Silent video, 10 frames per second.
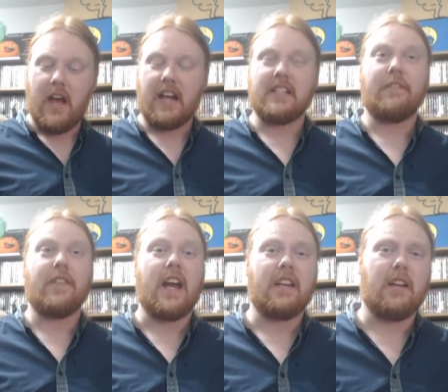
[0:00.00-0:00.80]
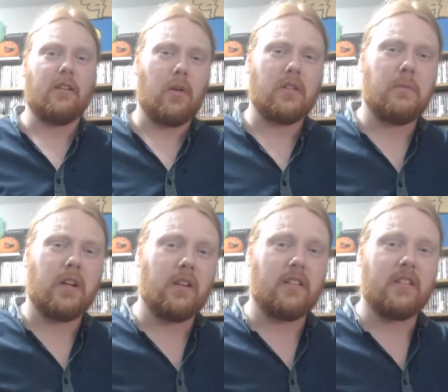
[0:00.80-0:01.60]
except for the handheld ones,
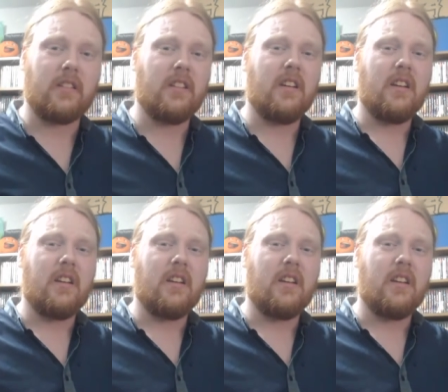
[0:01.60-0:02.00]
because...